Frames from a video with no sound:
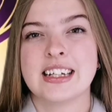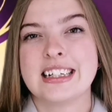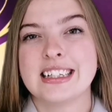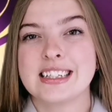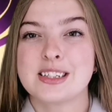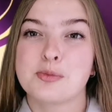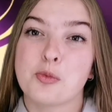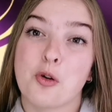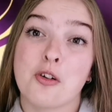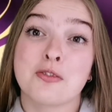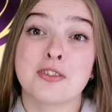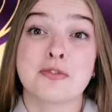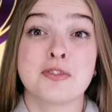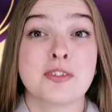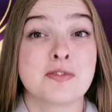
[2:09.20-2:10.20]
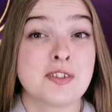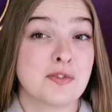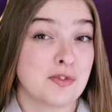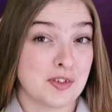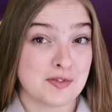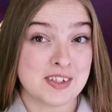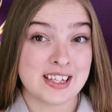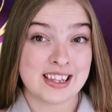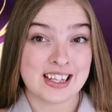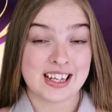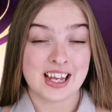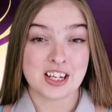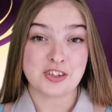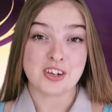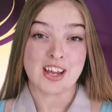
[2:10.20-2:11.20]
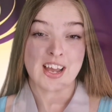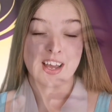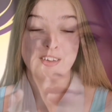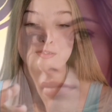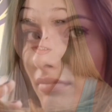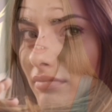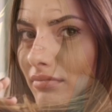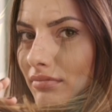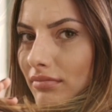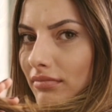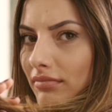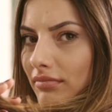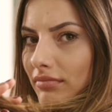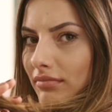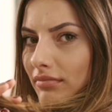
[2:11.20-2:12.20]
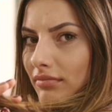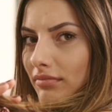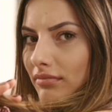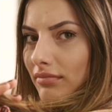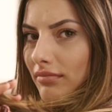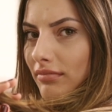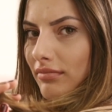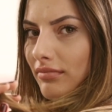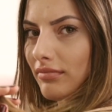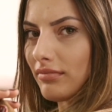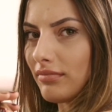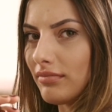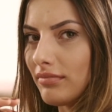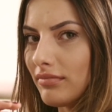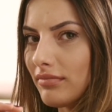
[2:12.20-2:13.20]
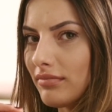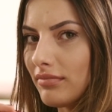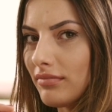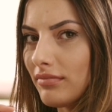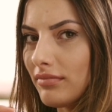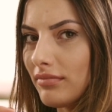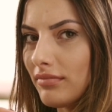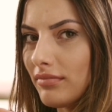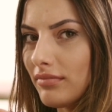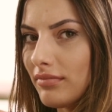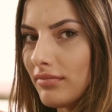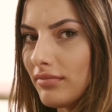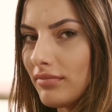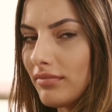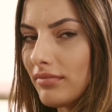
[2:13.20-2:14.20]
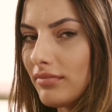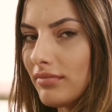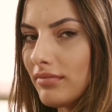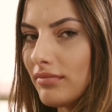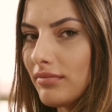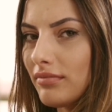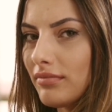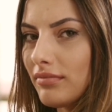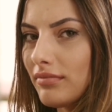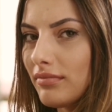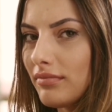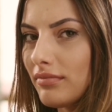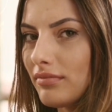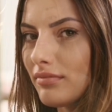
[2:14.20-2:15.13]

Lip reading: it's more of a 50-50 thing, and you have to see if your hair is going to like it or not. So